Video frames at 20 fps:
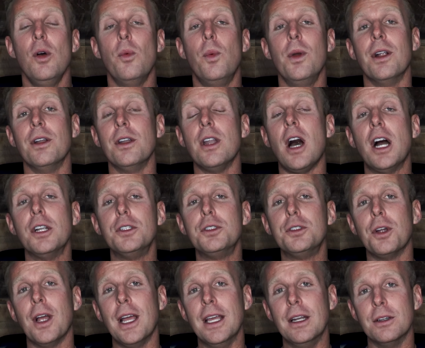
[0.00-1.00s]
We are not
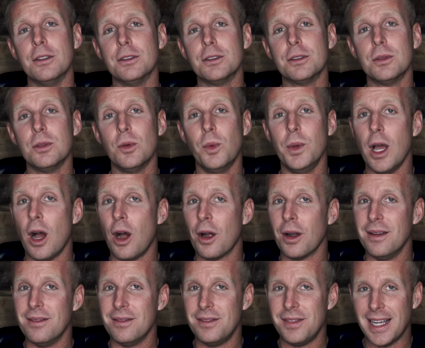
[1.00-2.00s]
traders, we
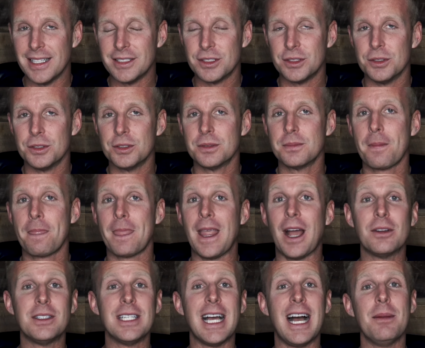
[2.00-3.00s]
are investors.
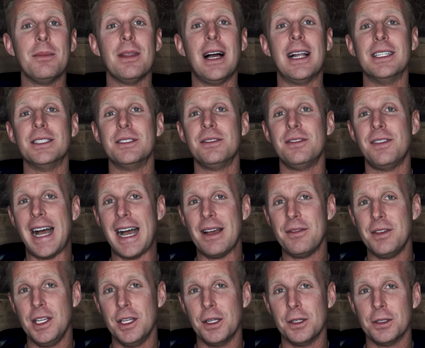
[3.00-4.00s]
Our timeline is
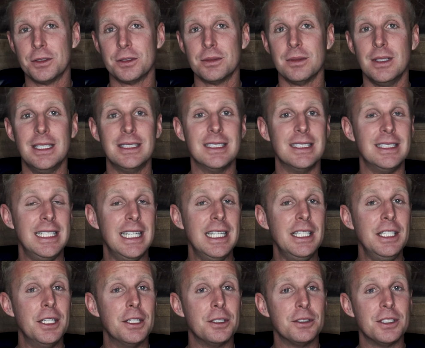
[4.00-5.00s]
5 years to
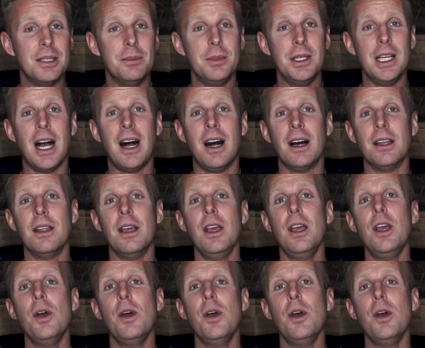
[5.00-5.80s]
10 years and beyond.